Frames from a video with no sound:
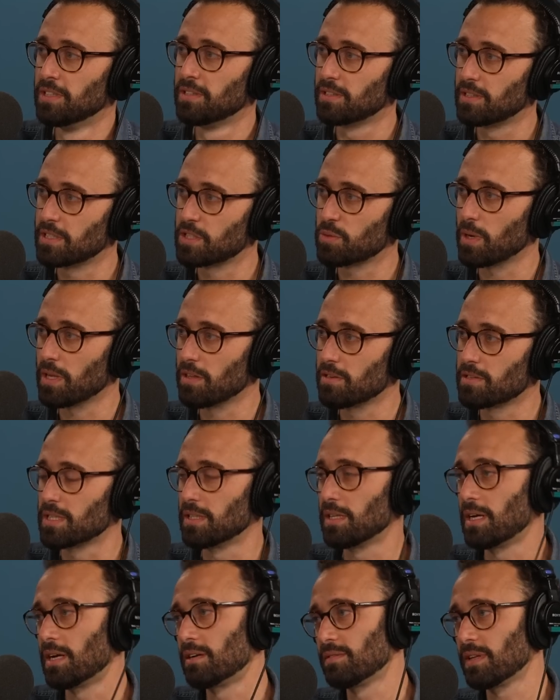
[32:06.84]
And that's why there's a
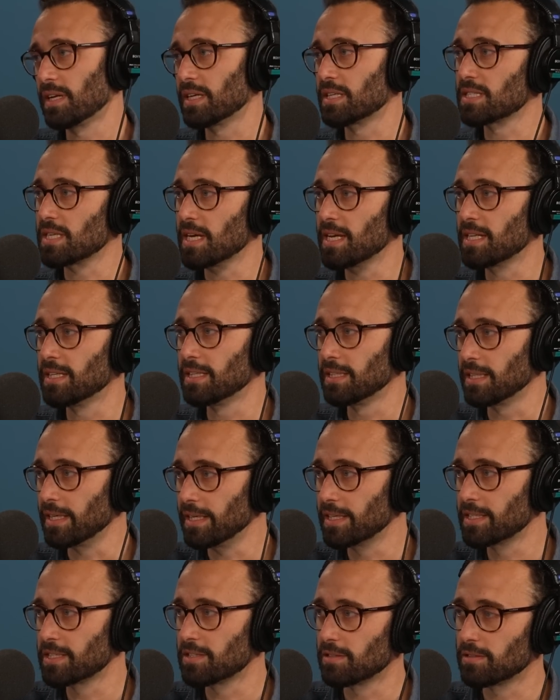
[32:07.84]
lot of like cycling
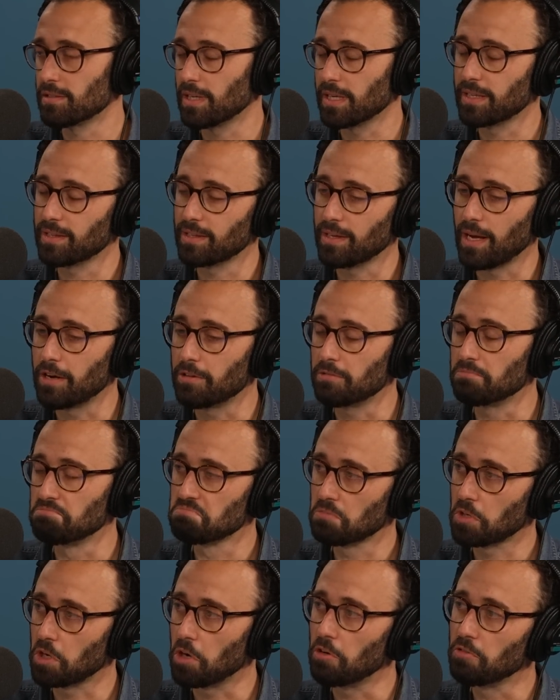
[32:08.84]
leagues or like, I don't
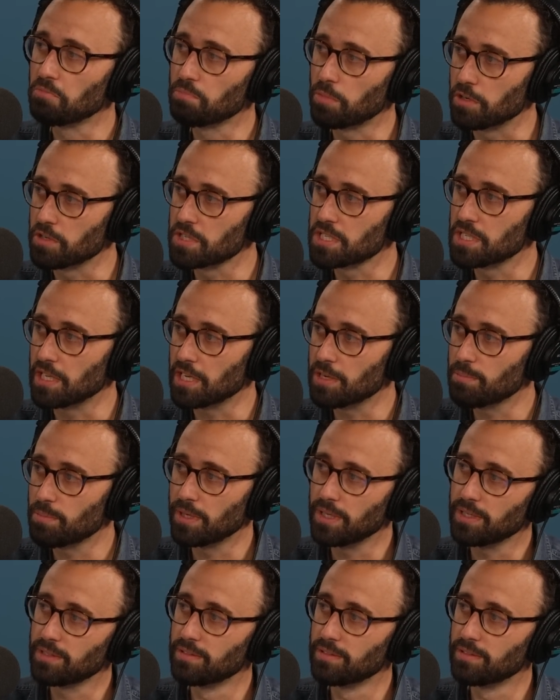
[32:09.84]
golf personally, but